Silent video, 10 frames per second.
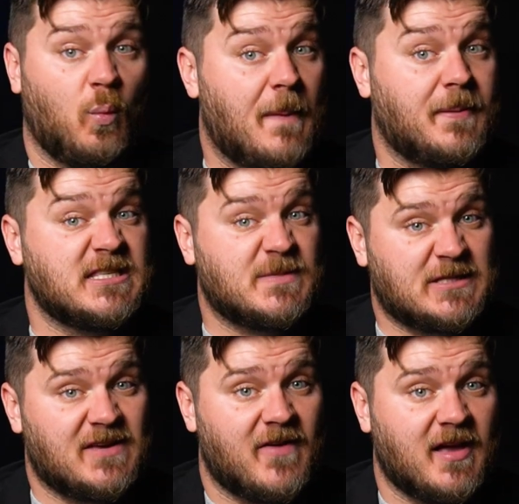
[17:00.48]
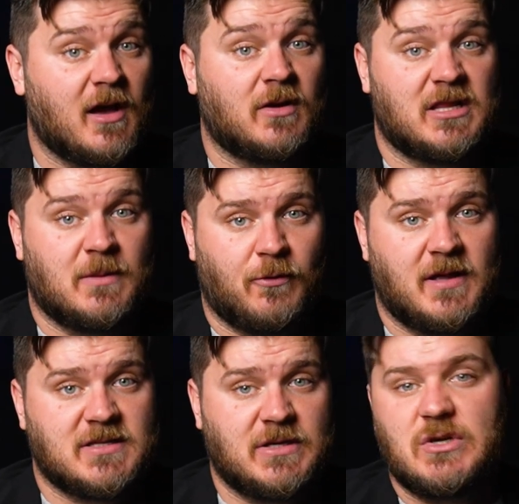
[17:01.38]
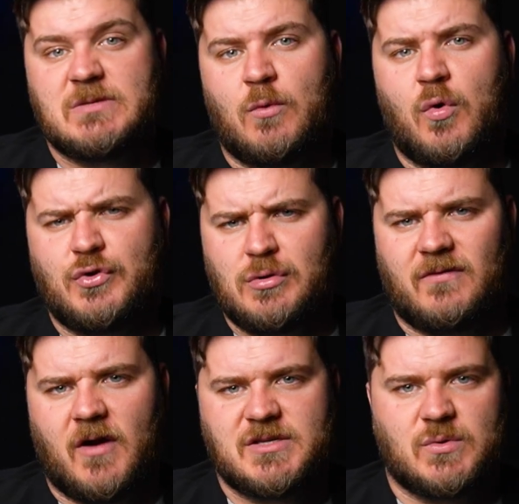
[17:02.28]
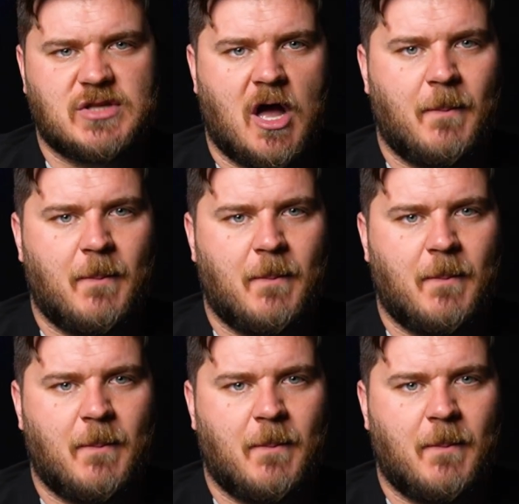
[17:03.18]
weapon specific, unlike the Brits who used more universal style